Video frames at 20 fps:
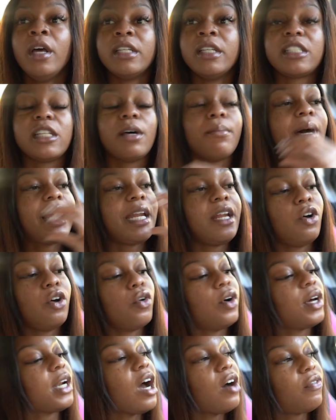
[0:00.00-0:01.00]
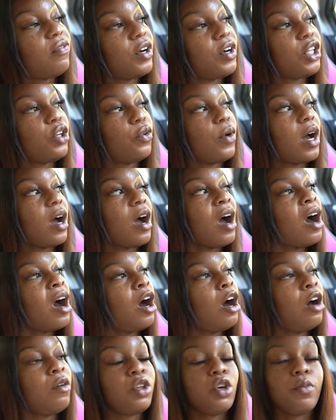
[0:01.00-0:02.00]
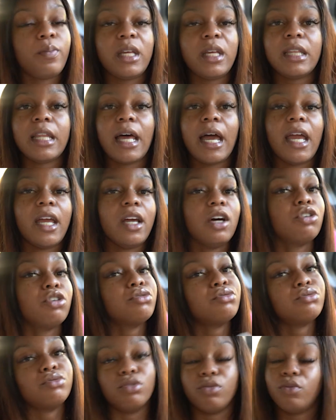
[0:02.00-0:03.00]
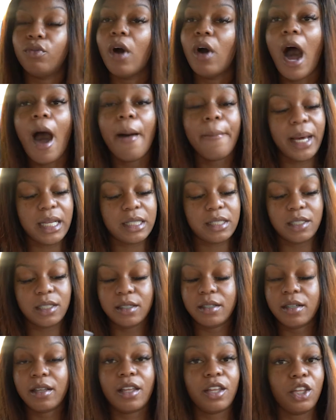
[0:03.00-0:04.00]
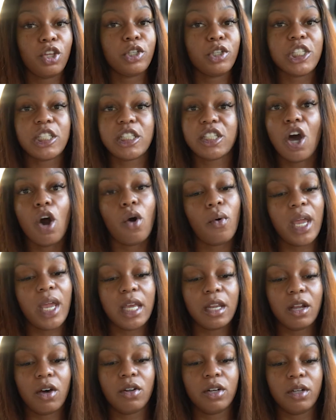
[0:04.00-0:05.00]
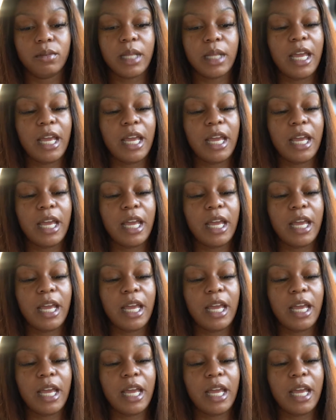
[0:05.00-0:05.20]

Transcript: somebody going off on you at home, you be like, ooh, I'm about to, you just go in on them.